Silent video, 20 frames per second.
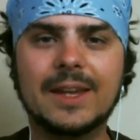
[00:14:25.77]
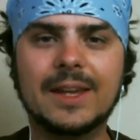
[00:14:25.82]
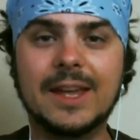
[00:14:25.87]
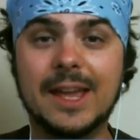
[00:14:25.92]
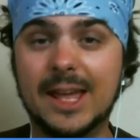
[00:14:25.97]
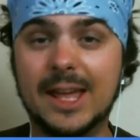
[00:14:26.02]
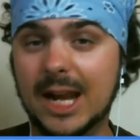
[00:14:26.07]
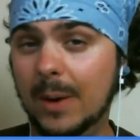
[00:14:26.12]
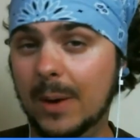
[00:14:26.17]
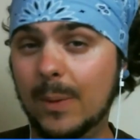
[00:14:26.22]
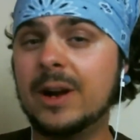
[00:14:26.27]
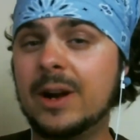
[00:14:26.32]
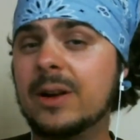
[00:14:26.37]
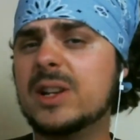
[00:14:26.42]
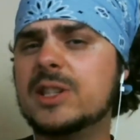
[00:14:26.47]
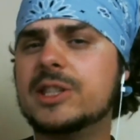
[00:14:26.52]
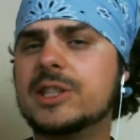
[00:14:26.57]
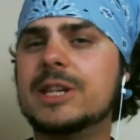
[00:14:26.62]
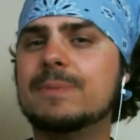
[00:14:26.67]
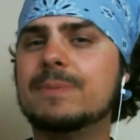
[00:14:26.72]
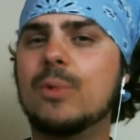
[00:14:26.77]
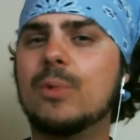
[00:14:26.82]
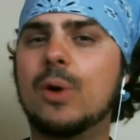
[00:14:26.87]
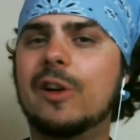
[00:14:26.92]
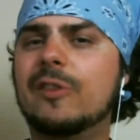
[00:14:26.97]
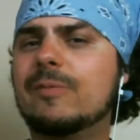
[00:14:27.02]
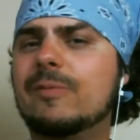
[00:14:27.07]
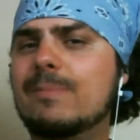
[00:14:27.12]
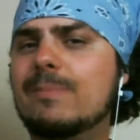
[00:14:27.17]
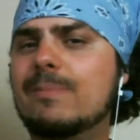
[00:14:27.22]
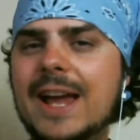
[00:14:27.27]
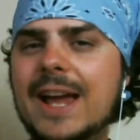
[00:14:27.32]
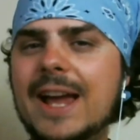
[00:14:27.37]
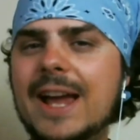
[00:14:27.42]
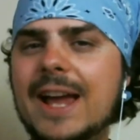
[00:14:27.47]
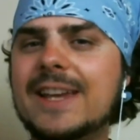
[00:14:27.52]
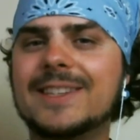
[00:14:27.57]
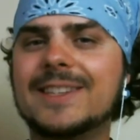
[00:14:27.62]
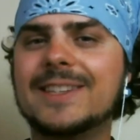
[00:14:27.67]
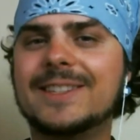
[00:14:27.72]
and I want her to see more of my
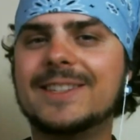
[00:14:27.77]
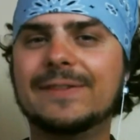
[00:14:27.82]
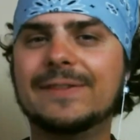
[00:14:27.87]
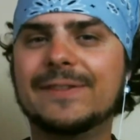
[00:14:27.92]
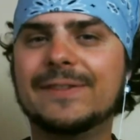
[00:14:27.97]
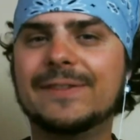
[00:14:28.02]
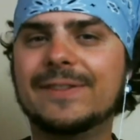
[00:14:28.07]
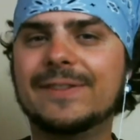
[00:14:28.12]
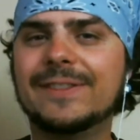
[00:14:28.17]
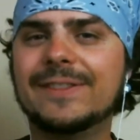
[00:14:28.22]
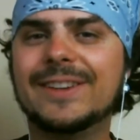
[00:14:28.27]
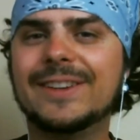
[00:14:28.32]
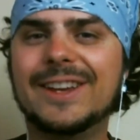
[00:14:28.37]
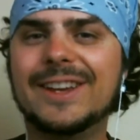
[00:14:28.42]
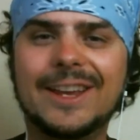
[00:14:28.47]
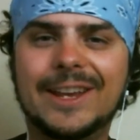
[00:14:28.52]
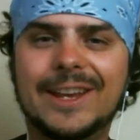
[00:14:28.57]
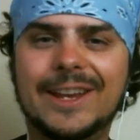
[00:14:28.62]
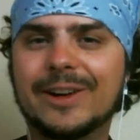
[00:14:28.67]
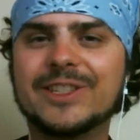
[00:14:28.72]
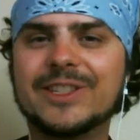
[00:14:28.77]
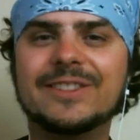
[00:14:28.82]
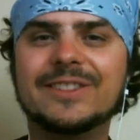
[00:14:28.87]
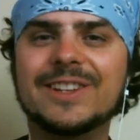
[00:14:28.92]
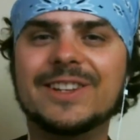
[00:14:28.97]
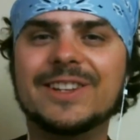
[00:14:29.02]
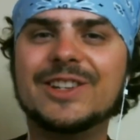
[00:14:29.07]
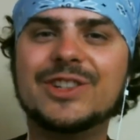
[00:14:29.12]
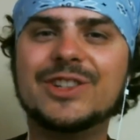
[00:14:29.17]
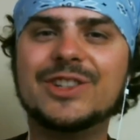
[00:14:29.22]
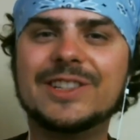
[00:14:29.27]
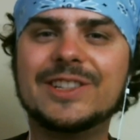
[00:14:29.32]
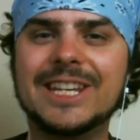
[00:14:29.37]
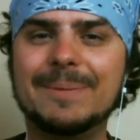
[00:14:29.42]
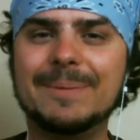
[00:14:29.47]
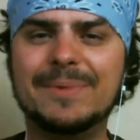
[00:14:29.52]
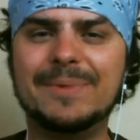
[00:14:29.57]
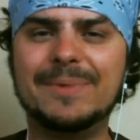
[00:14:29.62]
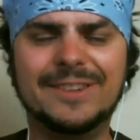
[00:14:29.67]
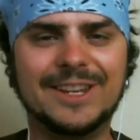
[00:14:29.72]
stuff, here's a ninja
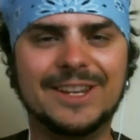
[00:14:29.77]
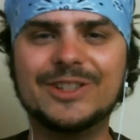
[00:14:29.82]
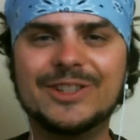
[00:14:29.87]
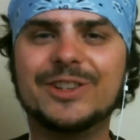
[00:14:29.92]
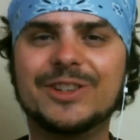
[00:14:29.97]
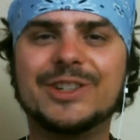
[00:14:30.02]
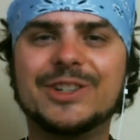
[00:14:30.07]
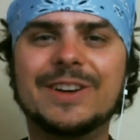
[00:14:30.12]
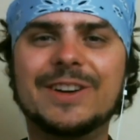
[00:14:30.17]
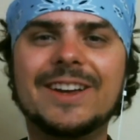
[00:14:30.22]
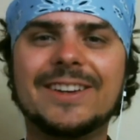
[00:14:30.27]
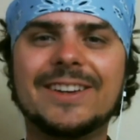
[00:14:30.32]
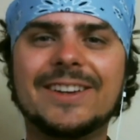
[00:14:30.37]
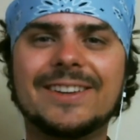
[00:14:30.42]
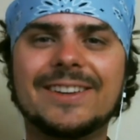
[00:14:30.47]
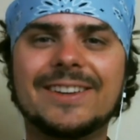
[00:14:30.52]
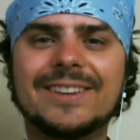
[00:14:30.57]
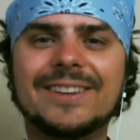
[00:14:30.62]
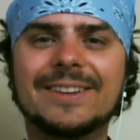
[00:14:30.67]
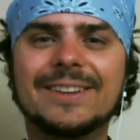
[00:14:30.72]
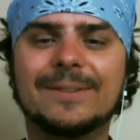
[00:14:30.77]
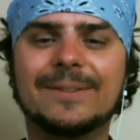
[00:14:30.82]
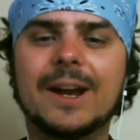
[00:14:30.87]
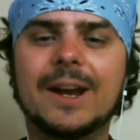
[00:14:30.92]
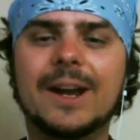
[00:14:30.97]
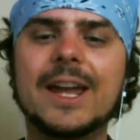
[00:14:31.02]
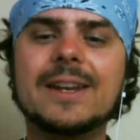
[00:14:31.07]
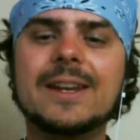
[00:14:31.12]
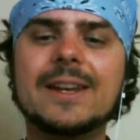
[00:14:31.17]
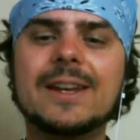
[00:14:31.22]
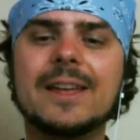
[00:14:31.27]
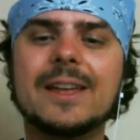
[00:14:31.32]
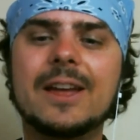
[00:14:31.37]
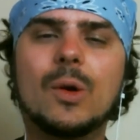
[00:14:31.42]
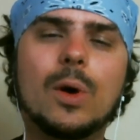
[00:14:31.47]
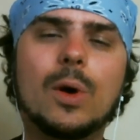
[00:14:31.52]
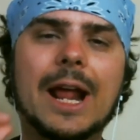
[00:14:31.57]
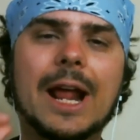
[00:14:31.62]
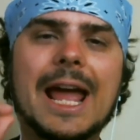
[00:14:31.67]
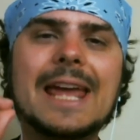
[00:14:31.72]
tip, ninja trick, right?
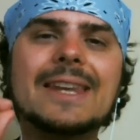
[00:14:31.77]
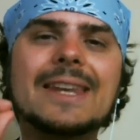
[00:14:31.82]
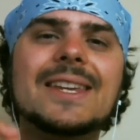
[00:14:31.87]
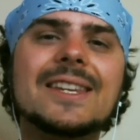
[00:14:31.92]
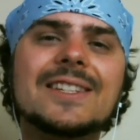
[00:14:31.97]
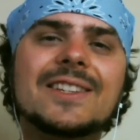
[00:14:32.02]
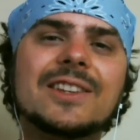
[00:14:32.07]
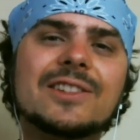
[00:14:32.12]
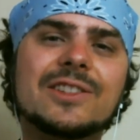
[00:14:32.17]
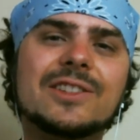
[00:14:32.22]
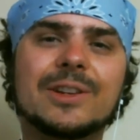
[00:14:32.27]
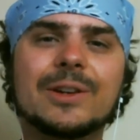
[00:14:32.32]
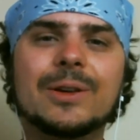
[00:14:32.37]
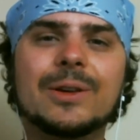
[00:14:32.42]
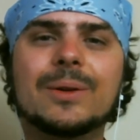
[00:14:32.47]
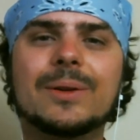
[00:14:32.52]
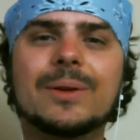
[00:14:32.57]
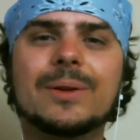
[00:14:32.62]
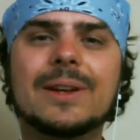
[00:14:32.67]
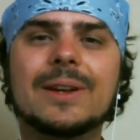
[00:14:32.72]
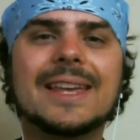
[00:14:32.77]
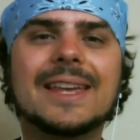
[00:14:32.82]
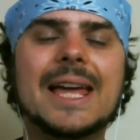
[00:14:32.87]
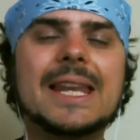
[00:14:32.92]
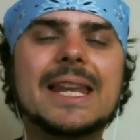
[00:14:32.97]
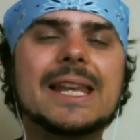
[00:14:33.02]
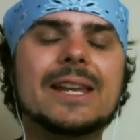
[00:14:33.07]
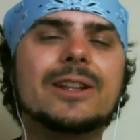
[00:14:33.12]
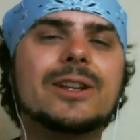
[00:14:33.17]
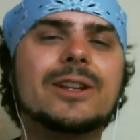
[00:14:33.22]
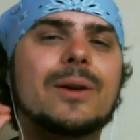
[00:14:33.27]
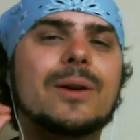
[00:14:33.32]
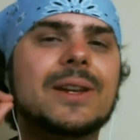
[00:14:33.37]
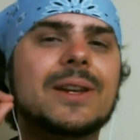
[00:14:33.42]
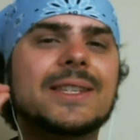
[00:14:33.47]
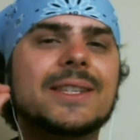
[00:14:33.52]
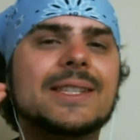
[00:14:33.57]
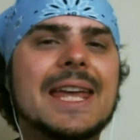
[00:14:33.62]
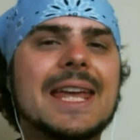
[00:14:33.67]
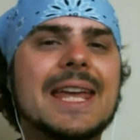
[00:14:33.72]
What I need to do is I need to go to
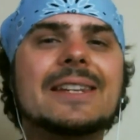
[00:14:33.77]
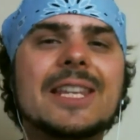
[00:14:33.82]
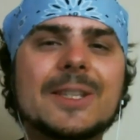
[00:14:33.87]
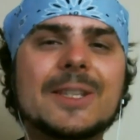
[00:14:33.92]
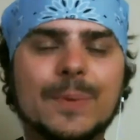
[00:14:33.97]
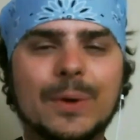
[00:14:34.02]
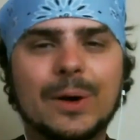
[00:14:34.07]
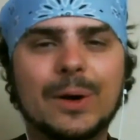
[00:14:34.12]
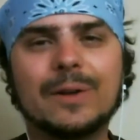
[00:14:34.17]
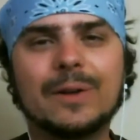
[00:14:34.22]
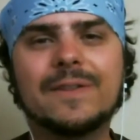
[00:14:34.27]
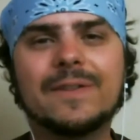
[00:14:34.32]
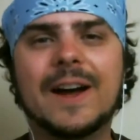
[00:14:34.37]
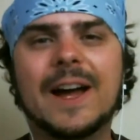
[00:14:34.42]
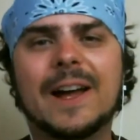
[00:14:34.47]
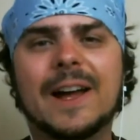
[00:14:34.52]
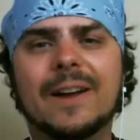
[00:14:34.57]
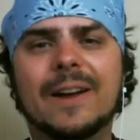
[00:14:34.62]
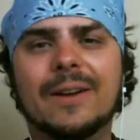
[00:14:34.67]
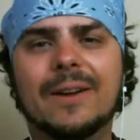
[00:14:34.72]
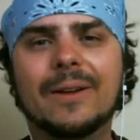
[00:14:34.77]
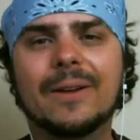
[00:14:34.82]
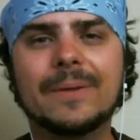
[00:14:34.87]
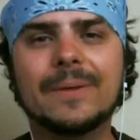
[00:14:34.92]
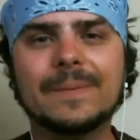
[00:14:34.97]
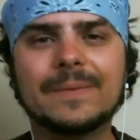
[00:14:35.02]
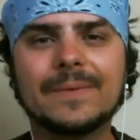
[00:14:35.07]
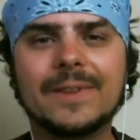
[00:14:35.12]
Sandy's profile.